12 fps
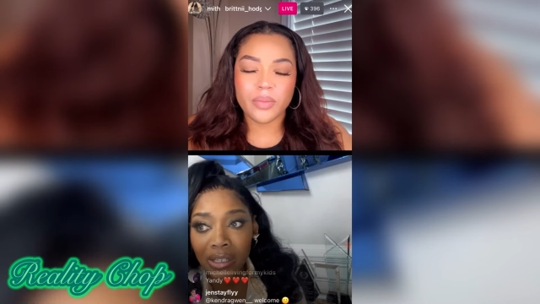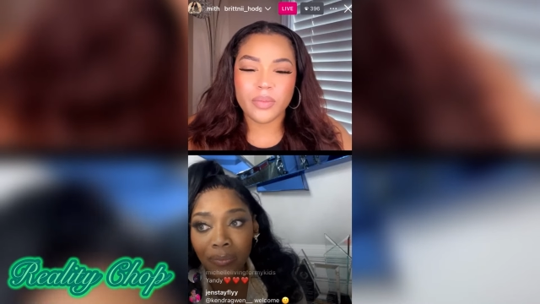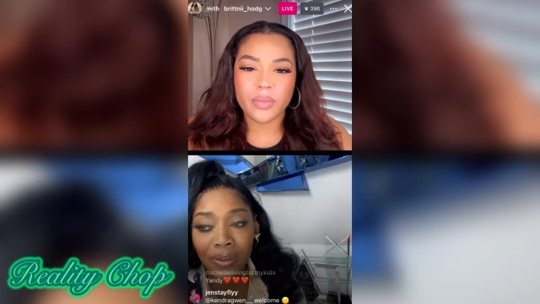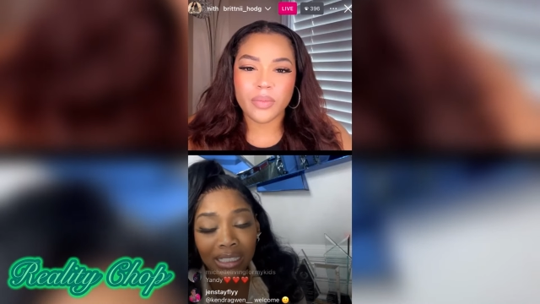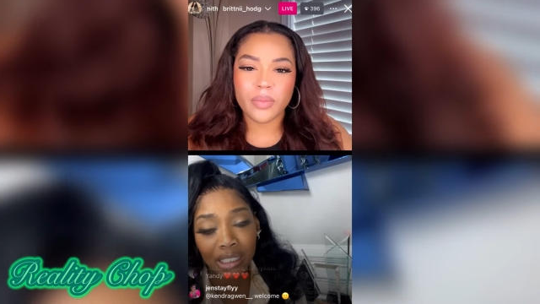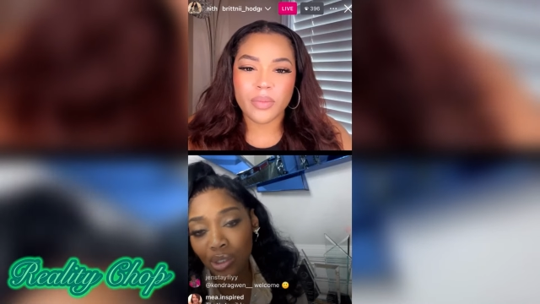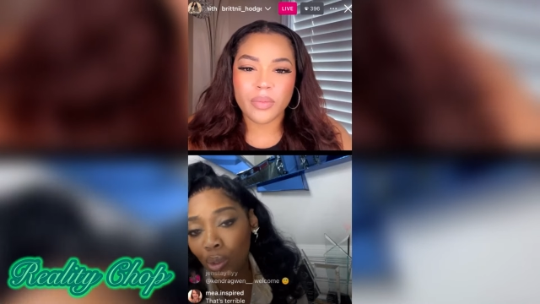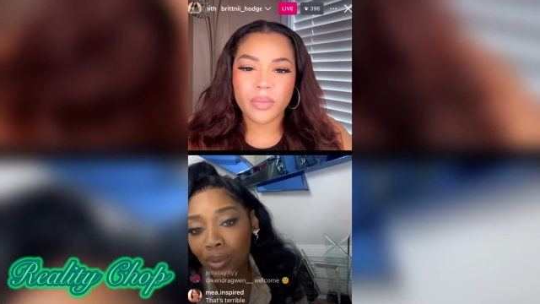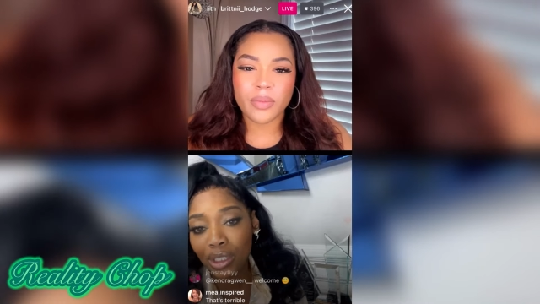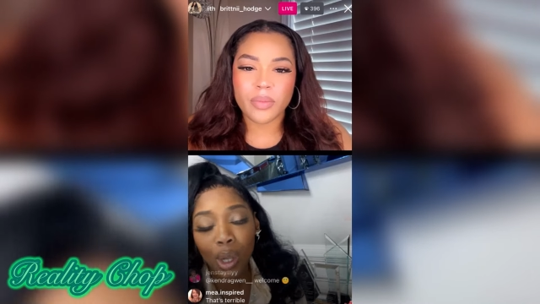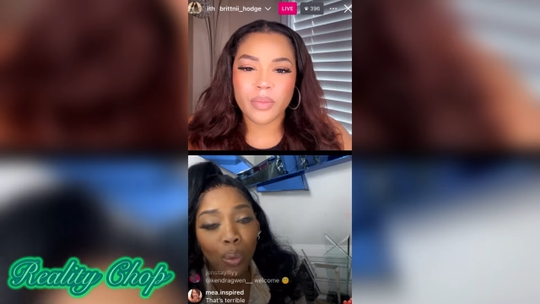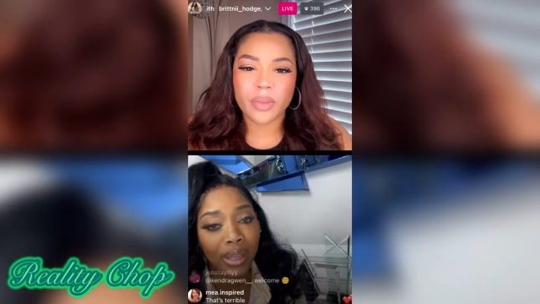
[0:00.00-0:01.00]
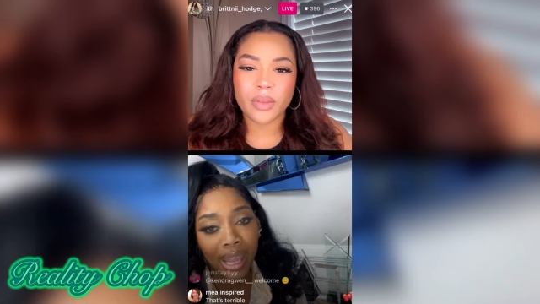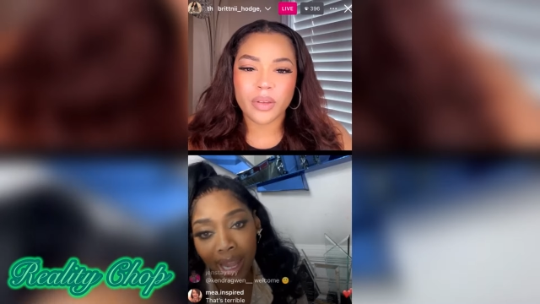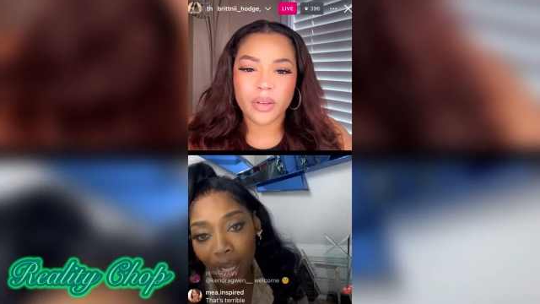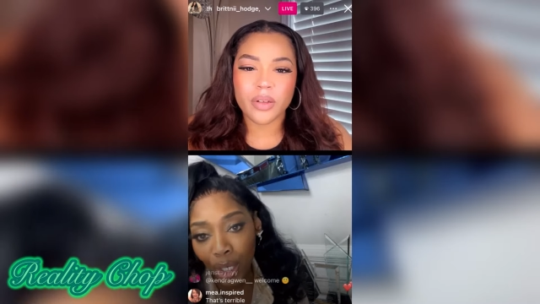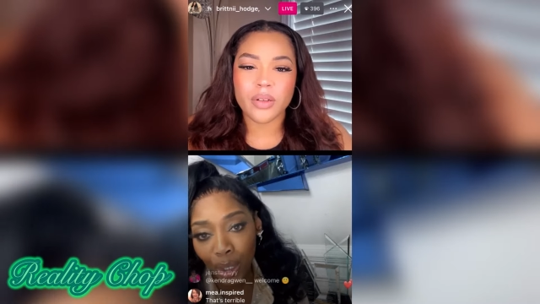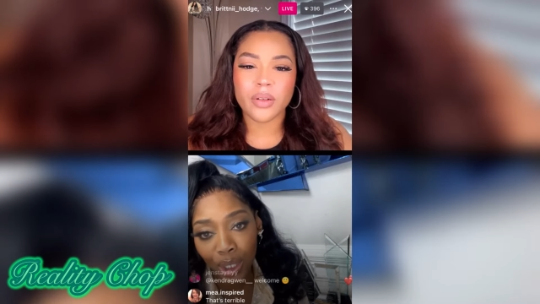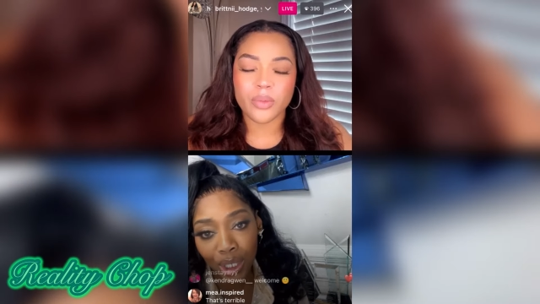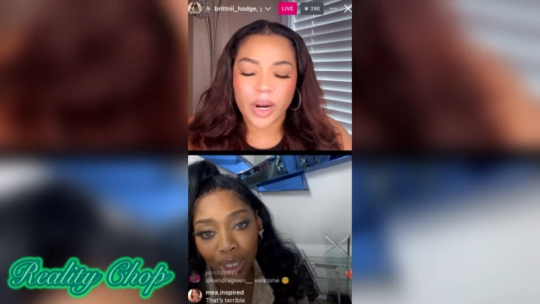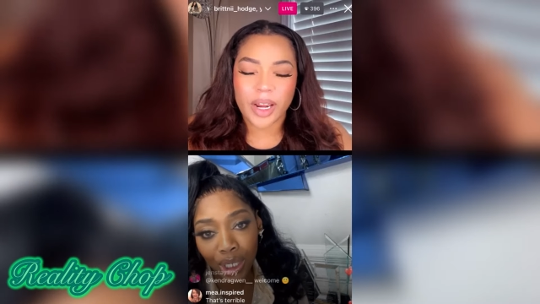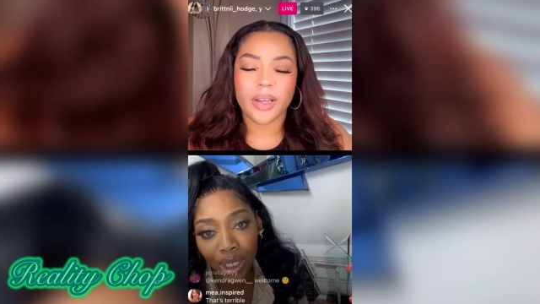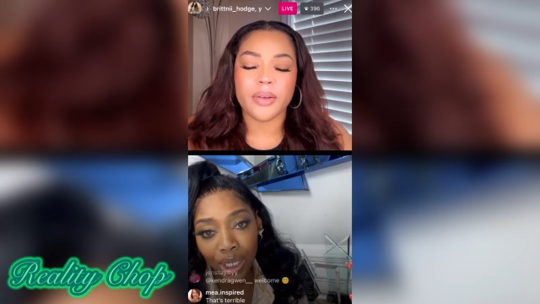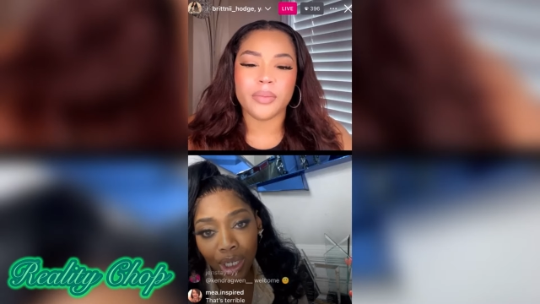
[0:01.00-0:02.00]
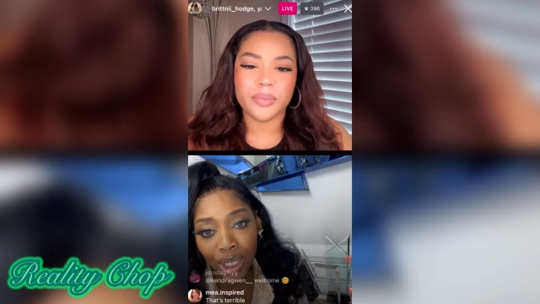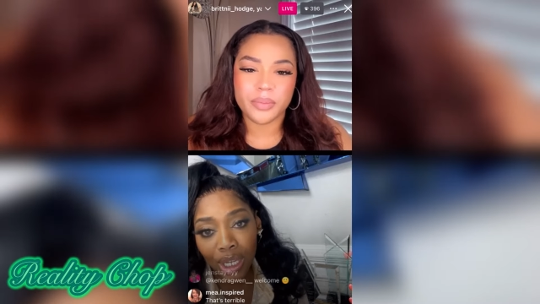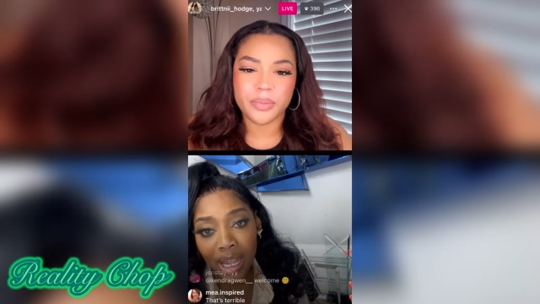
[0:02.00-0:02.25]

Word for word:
Speaker 1: affect us so we don't care. Right.